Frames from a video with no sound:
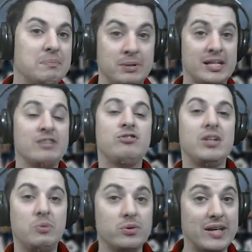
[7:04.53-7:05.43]

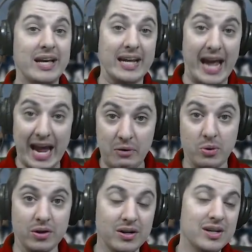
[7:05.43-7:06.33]
potentially will take an
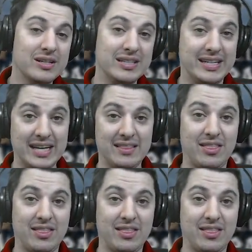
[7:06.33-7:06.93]
hour to get